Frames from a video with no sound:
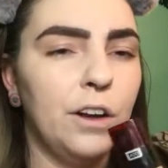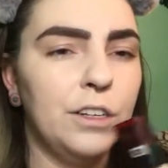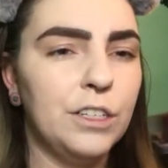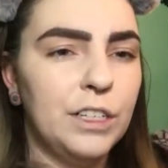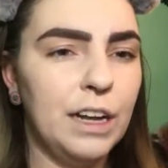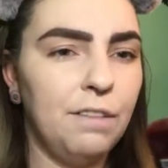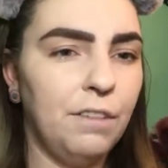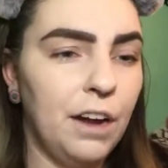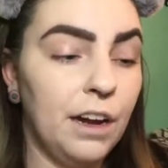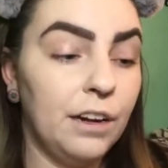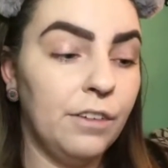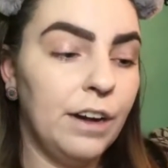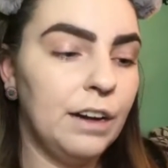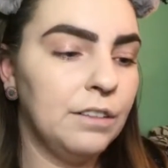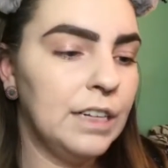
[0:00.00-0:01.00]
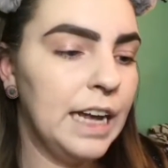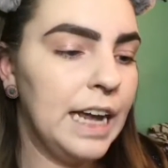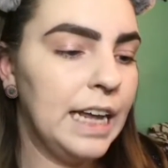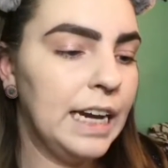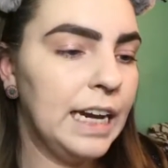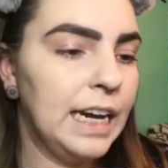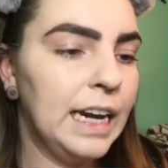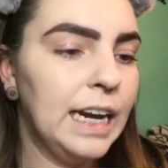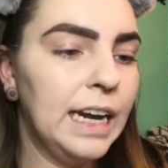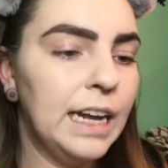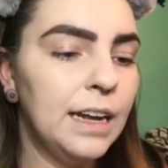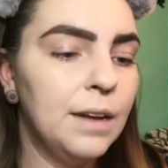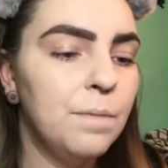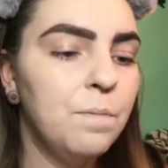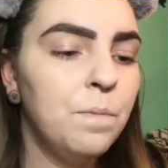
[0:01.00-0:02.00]
I just haven't gotten around to editing
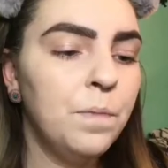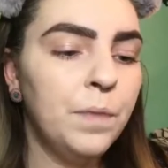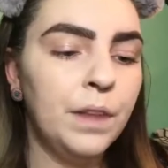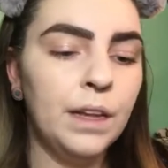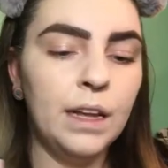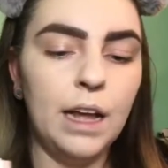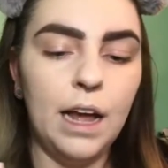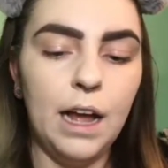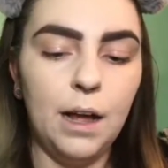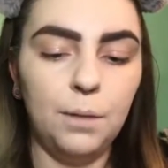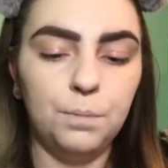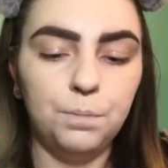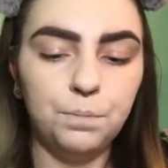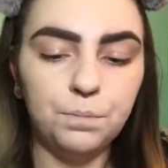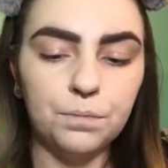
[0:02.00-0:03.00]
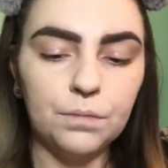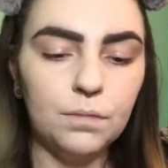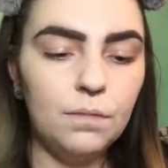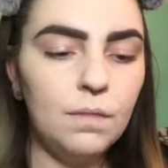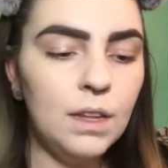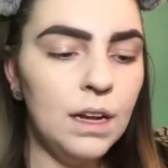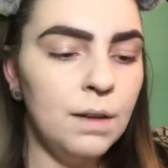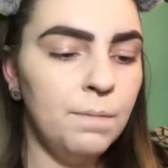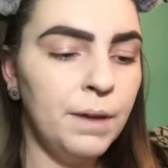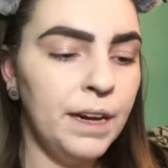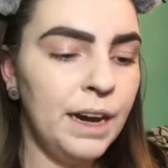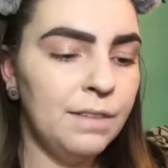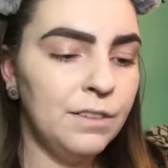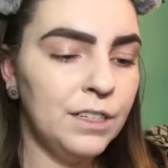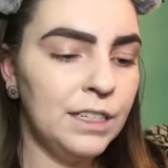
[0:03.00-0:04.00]
it. But
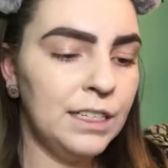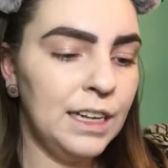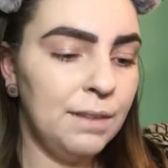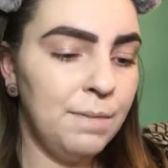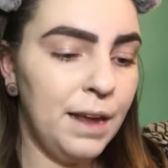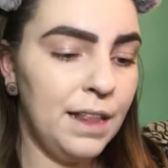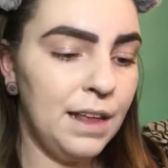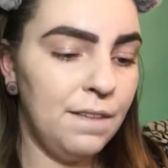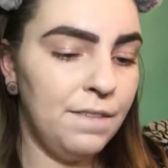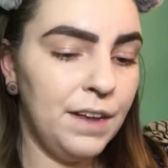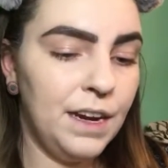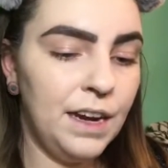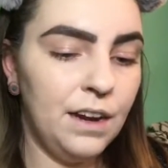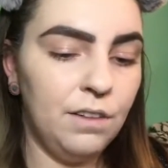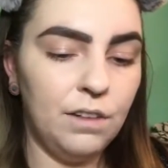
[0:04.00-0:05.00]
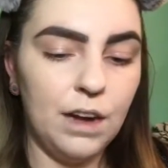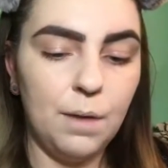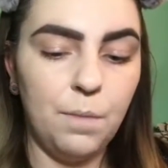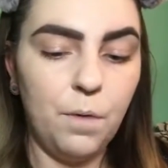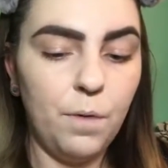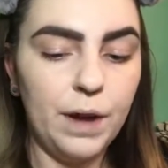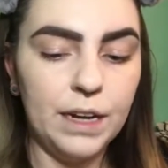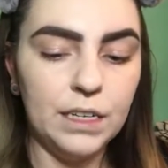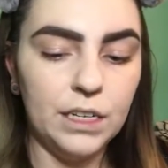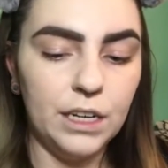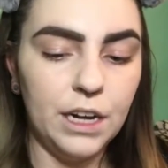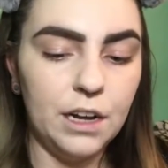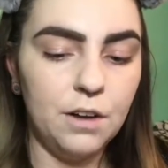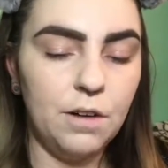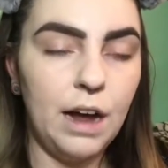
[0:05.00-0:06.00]
ever since I made that video a couple weeks
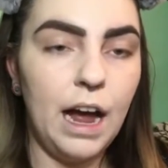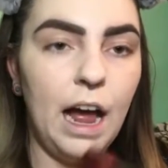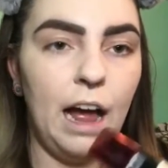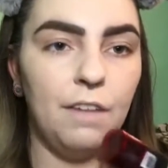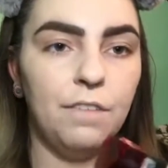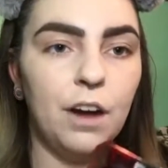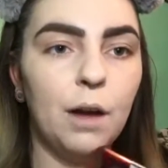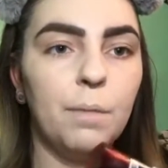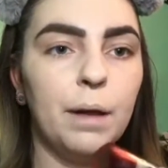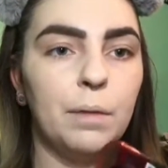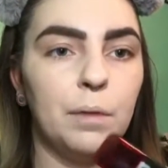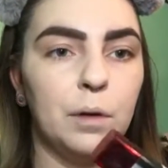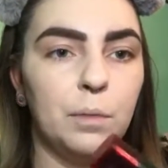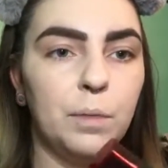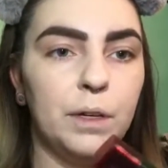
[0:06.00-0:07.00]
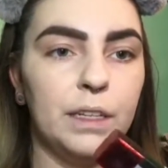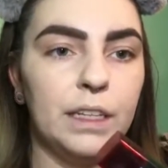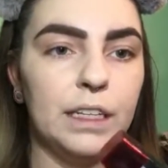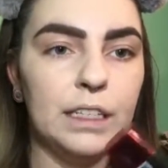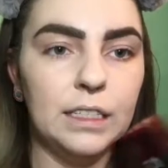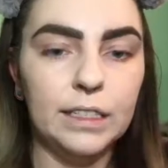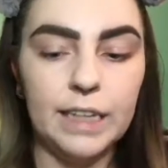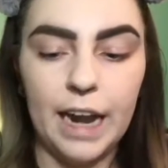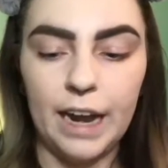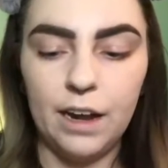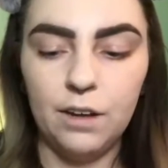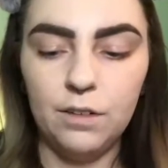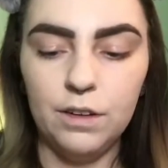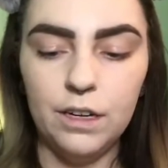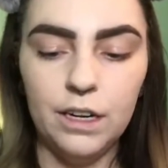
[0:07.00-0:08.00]
ago, I have not been able to put this
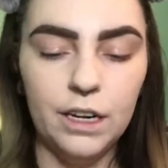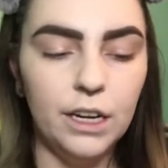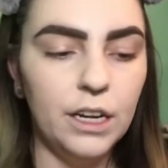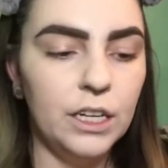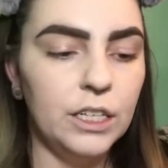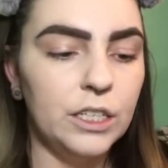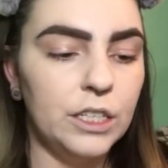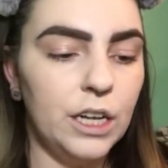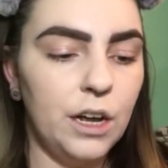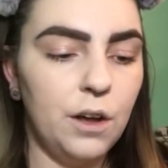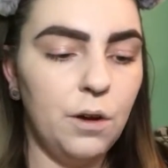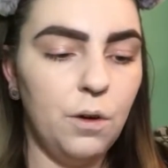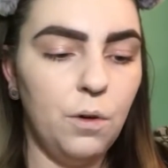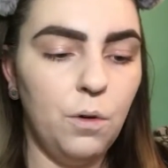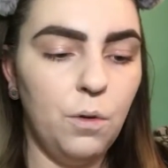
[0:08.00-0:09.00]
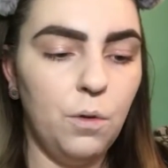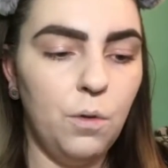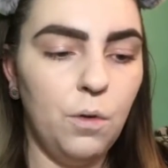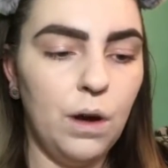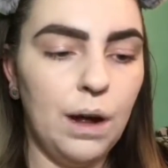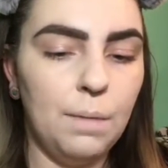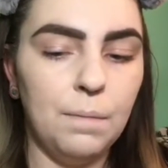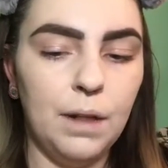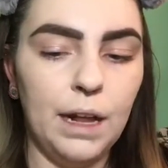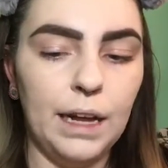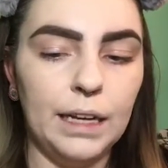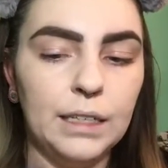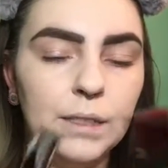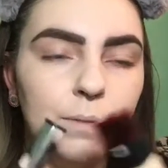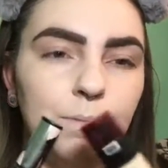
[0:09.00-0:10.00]
down. So I'm
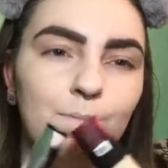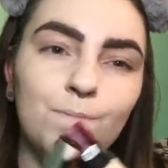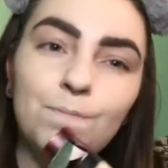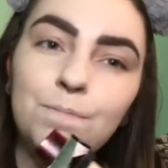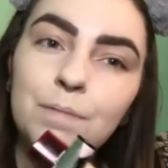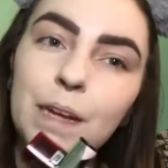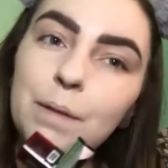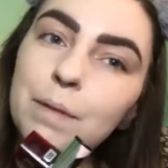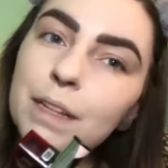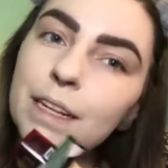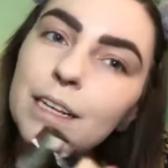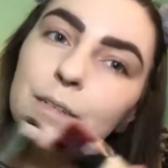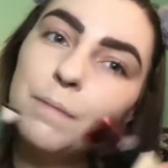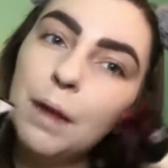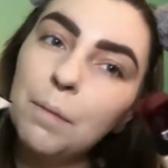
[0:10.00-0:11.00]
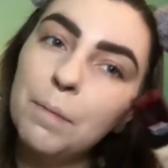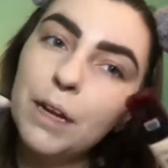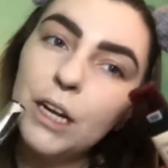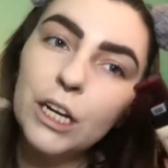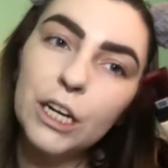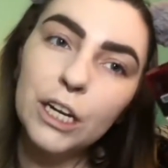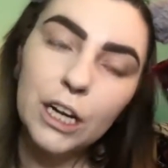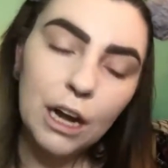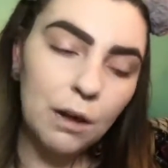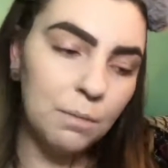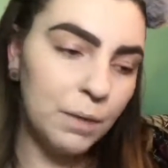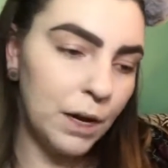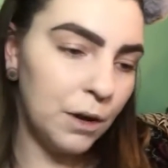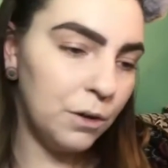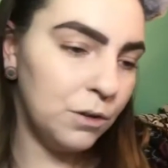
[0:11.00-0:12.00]
like, maybe these might be a good
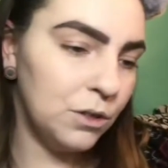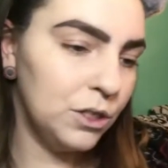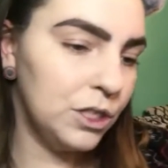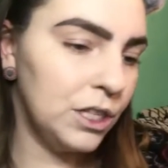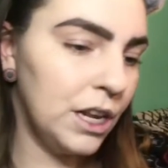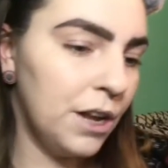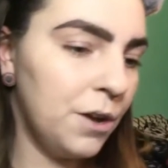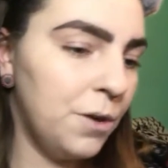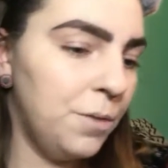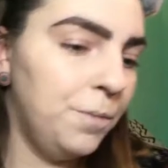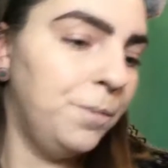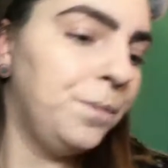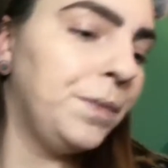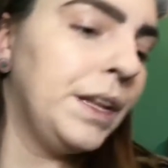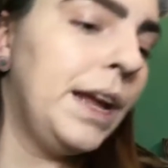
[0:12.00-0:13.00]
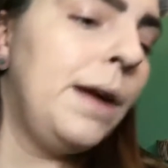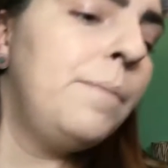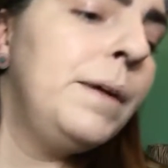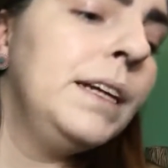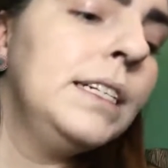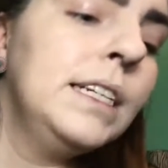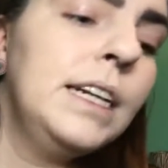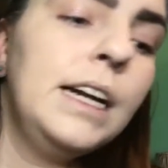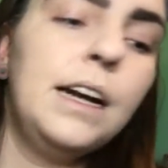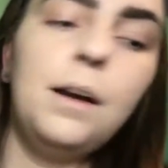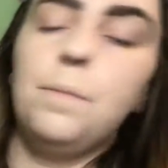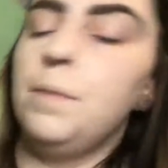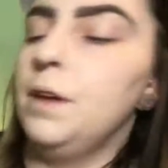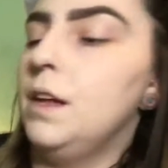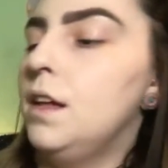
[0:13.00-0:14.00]
combo. So I picked it
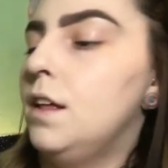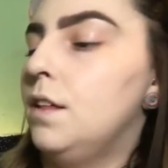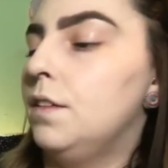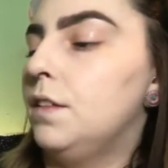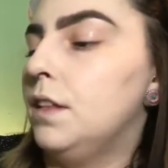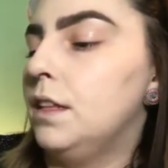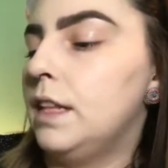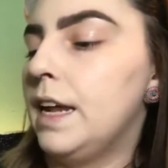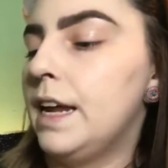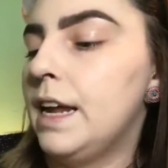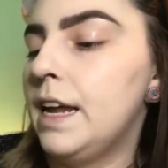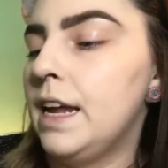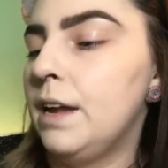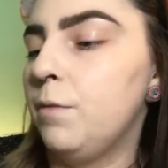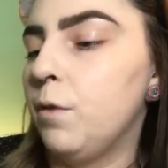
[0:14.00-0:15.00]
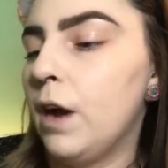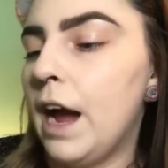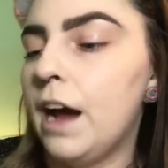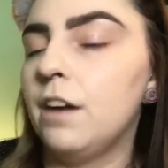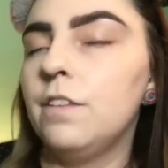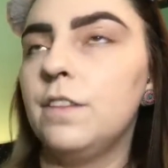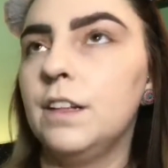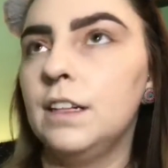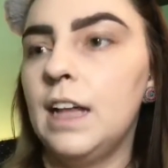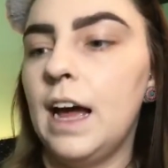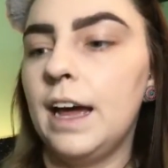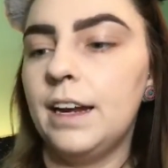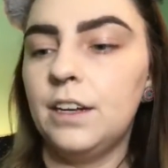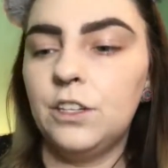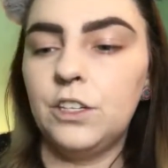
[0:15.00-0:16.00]
up. They were out of the
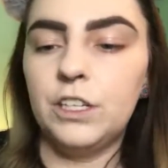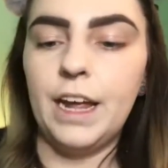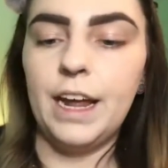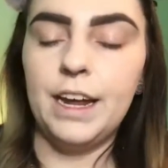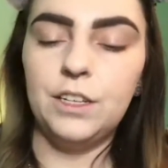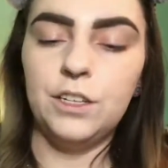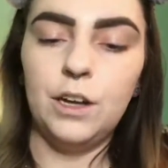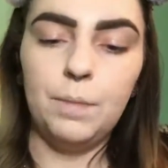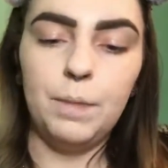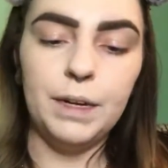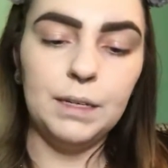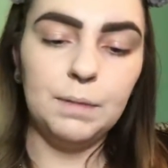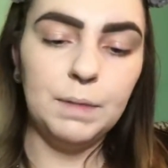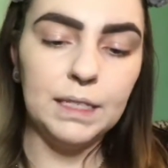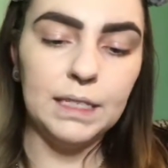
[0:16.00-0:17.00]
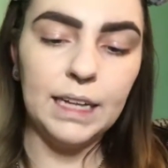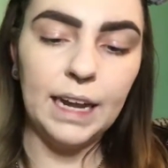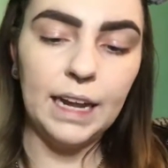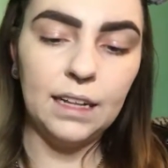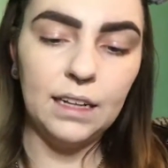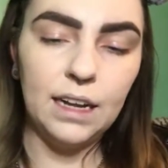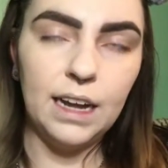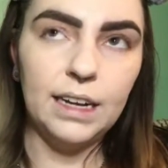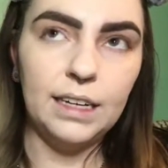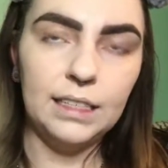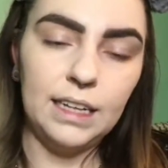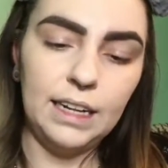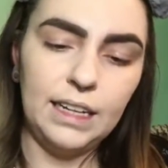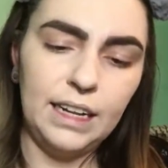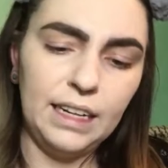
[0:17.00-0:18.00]
lightest shade, so I picked up the second
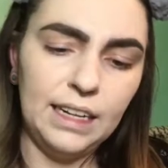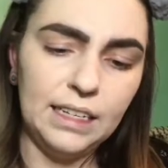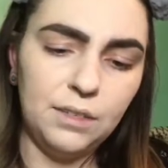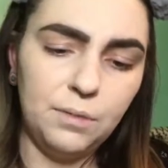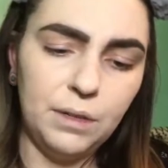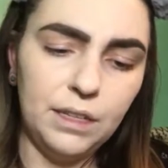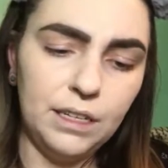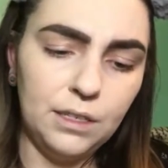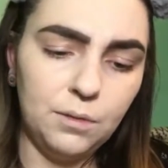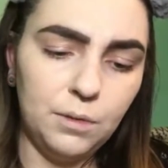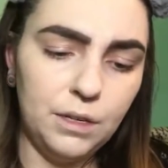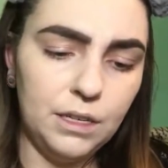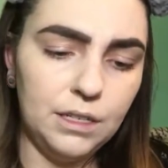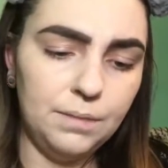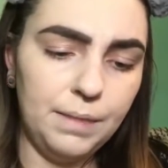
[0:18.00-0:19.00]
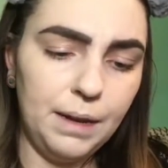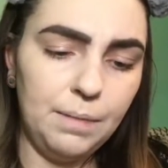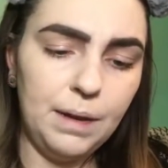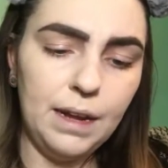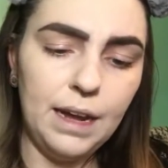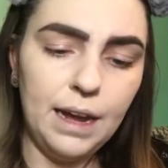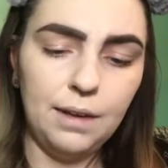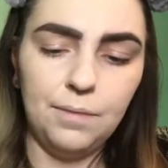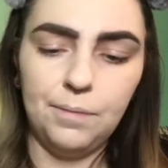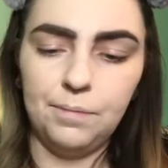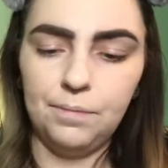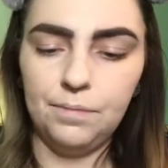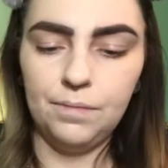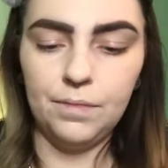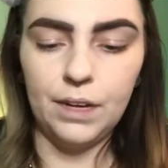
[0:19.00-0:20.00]
lightest. I think that's what this was. Maybe, I'm
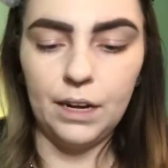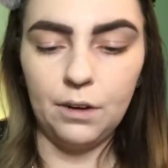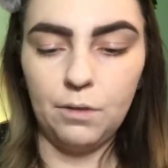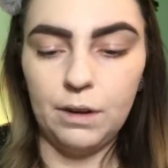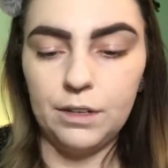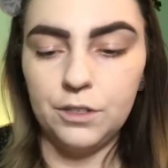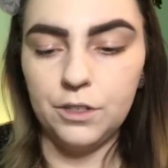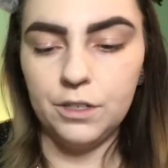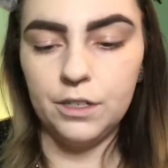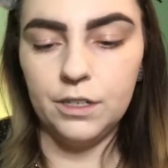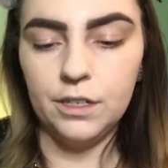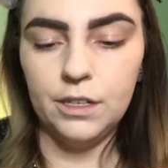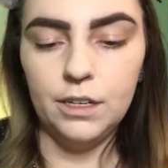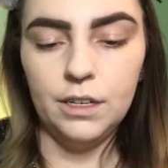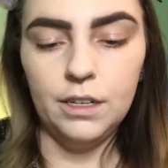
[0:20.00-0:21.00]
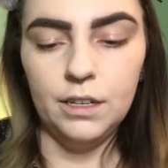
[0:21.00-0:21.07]
not quite sure.